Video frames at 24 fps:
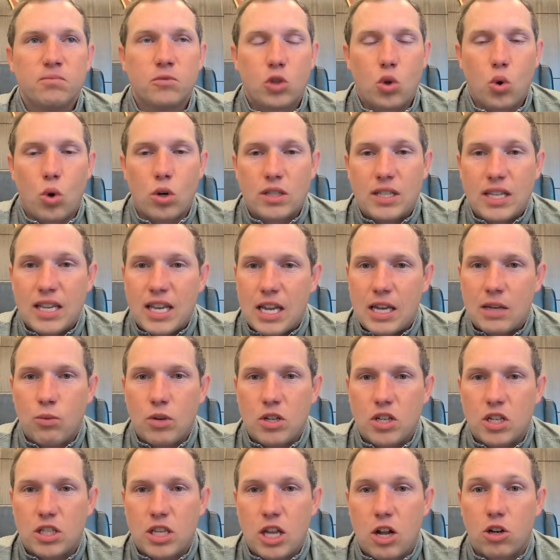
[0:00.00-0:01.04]
Towards the end, we
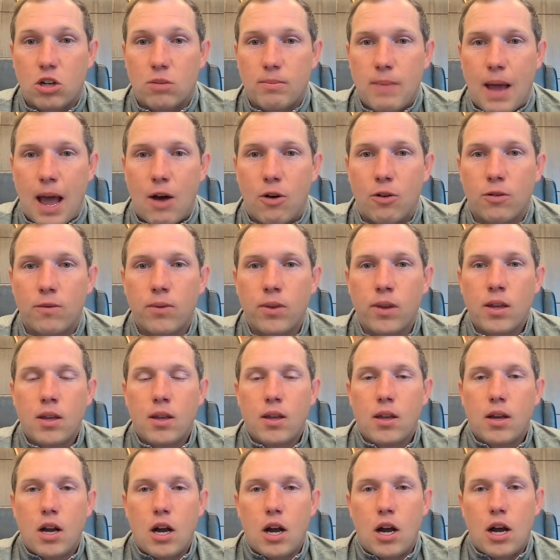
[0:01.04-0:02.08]
just held him out.
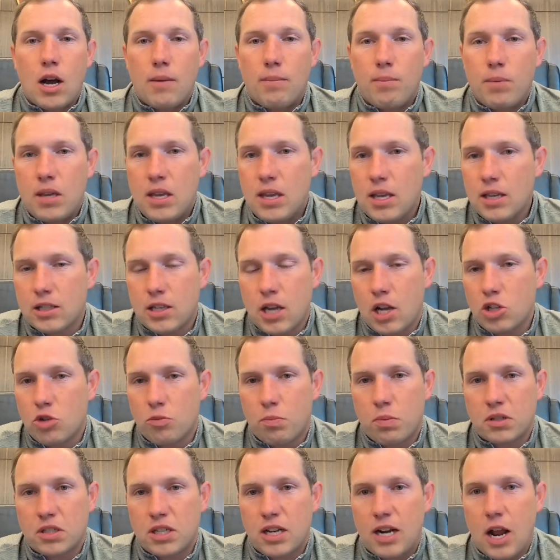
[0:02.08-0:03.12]
But he is
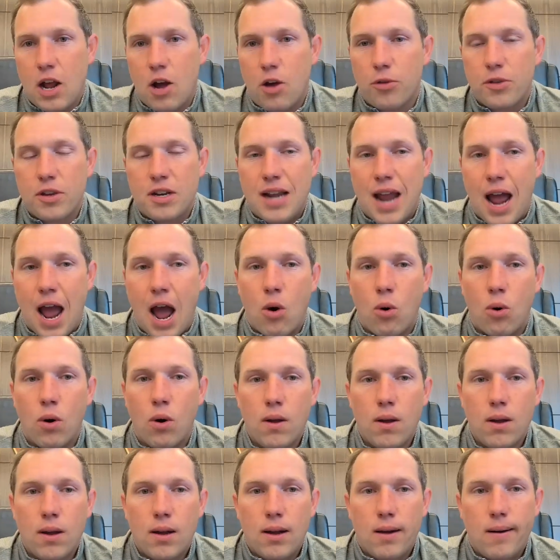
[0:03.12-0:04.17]
100% healthy now.